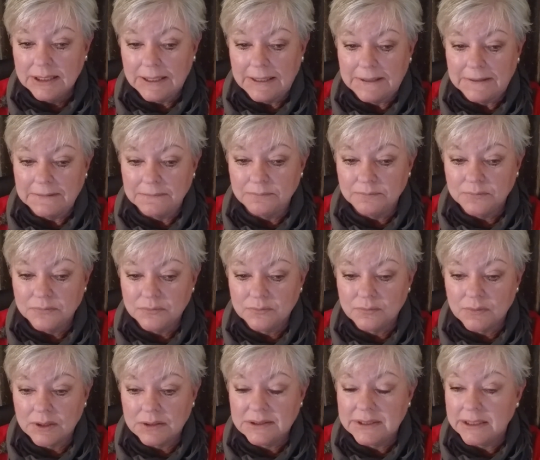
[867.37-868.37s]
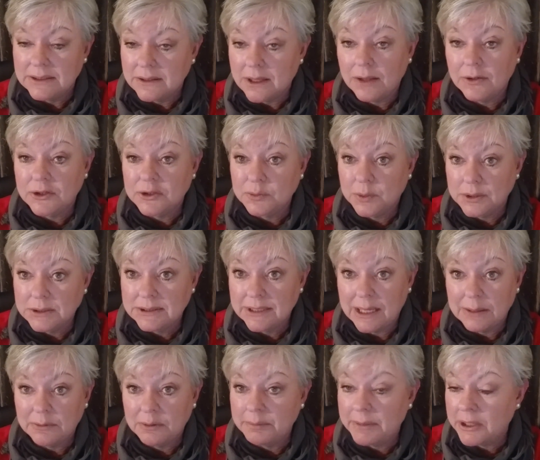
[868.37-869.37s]
$10 one
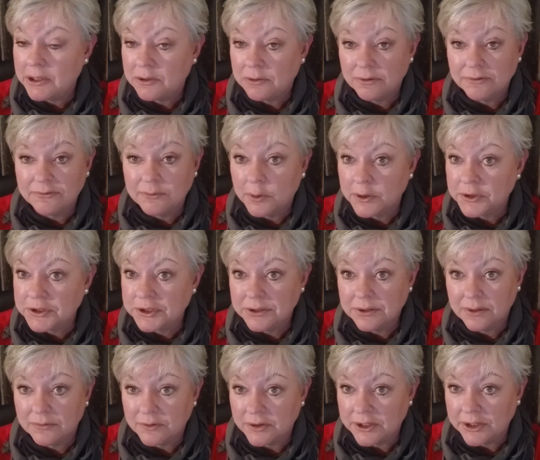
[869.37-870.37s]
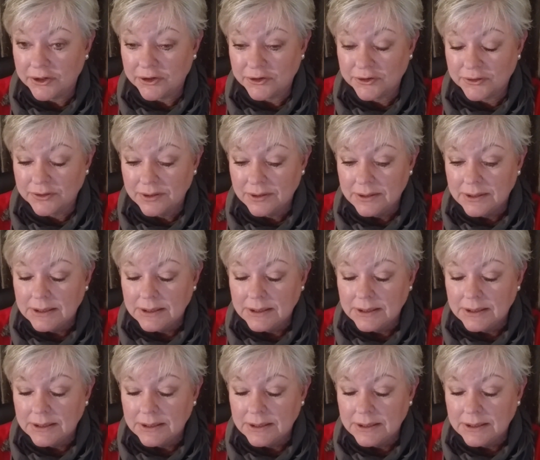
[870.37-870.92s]
time will make you a fortune over years.